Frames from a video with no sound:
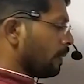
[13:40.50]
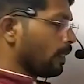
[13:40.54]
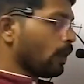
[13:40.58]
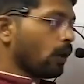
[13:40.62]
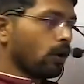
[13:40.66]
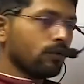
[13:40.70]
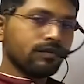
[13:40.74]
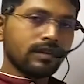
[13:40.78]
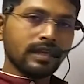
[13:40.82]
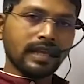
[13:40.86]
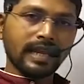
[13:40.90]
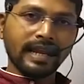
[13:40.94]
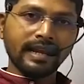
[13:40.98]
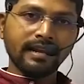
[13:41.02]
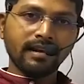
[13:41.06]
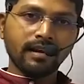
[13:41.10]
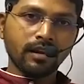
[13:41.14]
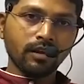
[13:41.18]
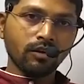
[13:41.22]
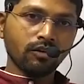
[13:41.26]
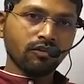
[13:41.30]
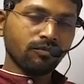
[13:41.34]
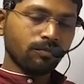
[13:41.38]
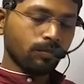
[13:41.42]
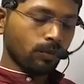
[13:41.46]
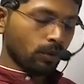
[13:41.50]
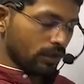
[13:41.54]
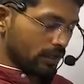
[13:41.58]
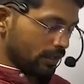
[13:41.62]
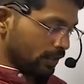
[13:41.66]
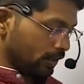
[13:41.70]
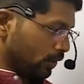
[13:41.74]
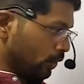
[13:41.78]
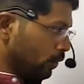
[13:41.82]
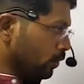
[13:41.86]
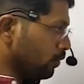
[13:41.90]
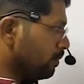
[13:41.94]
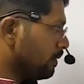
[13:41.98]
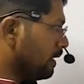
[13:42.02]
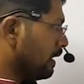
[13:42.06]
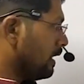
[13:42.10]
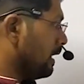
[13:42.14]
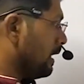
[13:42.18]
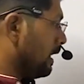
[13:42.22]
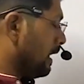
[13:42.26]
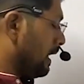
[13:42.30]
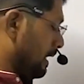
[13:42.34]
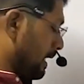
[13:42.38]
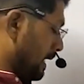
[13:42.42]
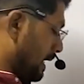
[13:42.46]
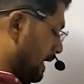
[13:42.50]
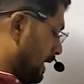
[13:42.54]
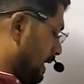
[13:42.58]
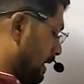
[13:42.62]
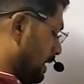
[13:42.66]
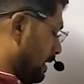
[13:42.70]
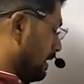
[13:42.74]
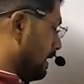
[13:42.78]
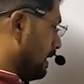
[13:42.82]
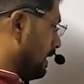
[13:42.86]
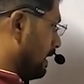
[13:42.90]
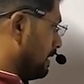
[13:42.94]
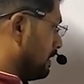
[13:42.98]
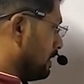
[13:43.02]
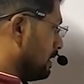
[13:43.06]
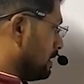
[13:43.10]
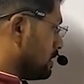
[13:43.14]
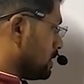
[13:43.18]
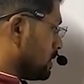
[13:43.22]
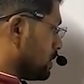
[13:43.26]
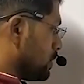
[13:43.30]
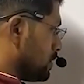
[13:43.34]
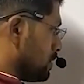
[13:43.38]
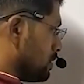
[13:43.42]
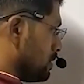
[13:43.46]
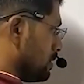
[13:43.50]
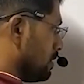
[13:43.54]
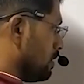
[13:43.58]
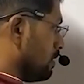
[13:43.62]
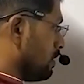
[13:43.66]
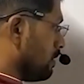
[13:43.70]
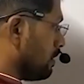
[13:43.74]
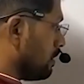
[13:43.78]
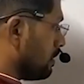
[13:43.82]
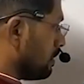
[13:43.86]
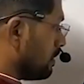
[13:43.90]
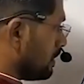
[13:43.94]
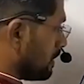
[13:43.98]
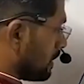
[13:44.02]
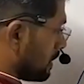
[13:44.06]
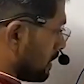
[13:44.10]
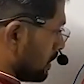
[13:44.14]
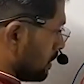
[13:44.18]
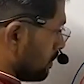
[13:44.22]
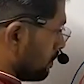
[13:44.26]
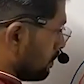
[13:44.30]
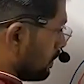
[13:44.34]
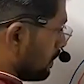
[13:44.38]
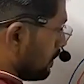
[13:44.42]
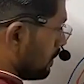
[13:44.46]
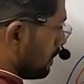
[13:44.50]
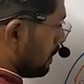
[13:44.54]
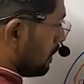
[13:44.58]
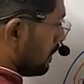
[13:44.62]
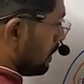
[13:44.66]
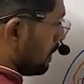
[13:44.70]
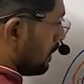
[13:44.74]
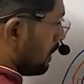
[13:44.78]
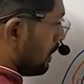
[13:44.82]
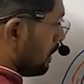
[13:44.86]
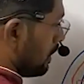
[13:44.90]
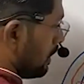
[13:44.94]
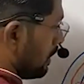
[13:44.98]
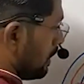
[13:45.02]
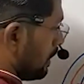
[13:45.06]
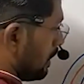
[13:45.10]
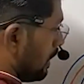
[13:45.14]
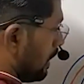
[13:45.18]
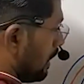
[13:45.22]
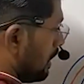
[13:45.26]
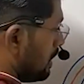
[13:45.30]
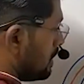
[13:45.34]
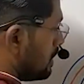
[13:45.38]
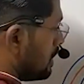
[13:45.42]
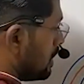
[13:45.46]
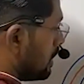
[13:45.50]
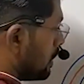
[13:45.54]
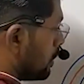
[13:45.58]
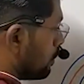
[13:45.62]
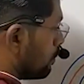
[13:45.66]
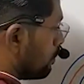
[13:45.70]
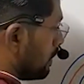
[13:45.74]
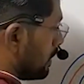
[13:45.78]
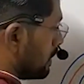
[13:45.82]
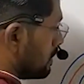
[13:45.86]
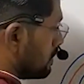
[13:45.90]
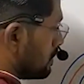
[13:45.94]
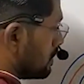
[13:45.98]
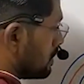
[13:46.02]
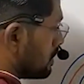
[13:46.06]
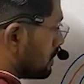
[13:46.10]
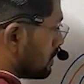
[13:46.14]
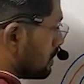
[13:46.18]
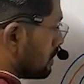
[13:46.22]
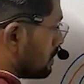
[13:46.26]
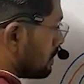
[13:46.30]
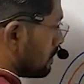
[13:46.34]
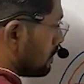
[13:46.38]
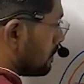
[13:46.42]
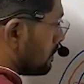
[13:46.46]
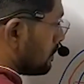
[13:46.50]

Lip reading: of the entry of pollen tube, and in this type integuments